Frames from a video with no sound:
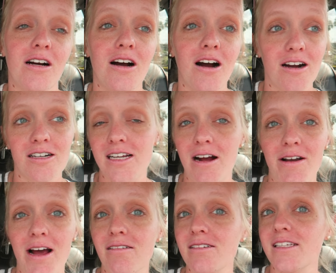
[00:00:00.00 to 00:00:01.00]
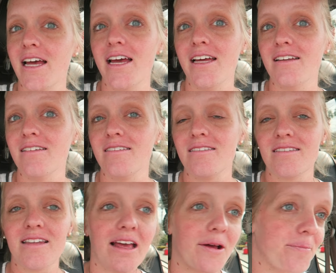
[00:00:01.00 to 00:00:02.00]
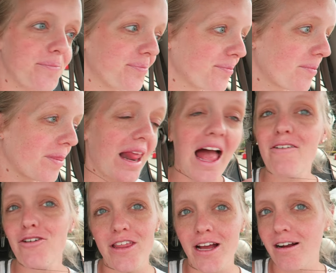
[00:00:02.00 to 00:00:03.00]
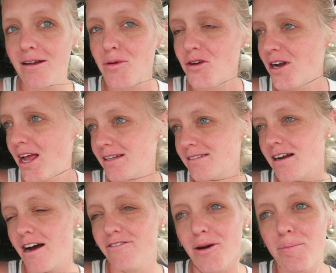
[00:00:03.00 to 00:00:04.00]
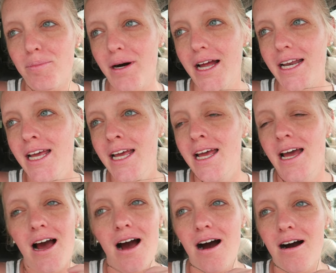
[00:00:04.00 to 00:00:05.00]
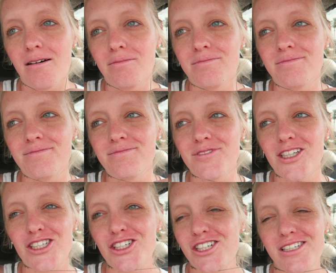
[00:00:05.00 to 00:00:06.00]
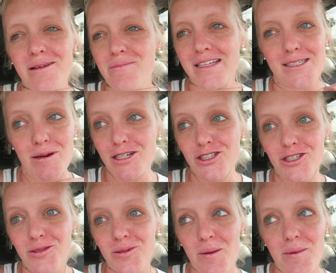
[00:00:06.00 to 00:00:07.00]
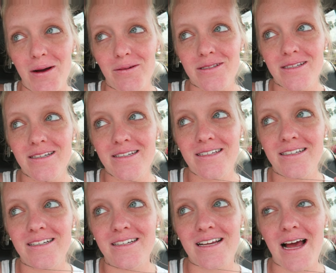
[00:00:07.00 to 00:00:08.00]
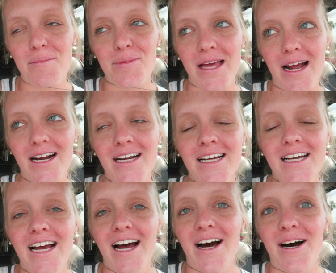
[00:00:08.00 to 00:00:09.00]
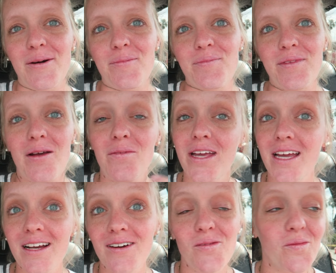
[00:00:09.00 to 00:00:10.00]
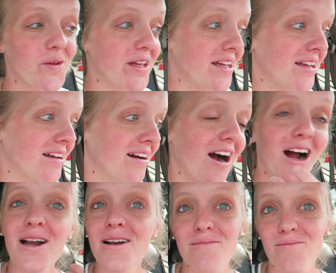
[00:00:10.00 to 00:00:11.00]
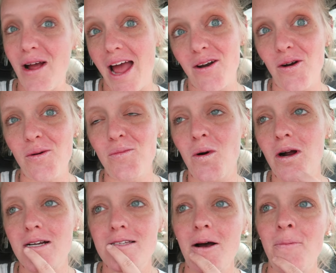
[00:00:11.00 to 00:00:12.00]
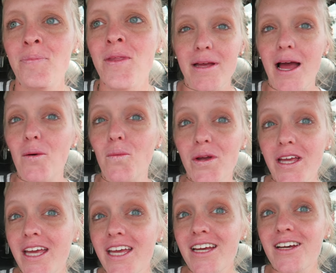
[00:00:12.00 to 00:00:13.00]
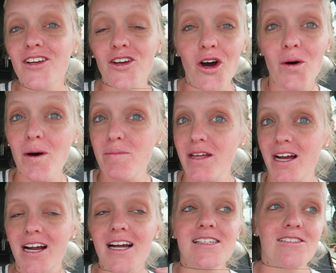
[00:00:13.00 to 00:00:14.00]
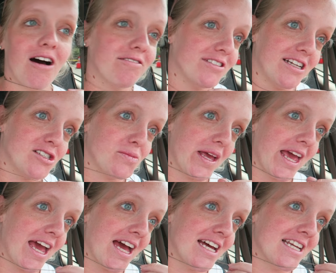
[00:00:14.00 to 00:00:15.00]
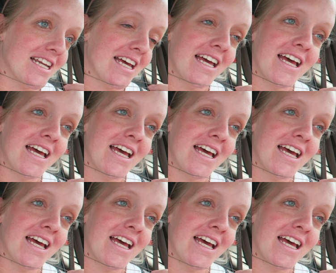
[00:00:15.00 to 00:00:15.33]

our townhouse and like everything our community has to offer, but um, there's just something special about up there. Um, and we we are at home more, so yeah, we go up there as often as we can,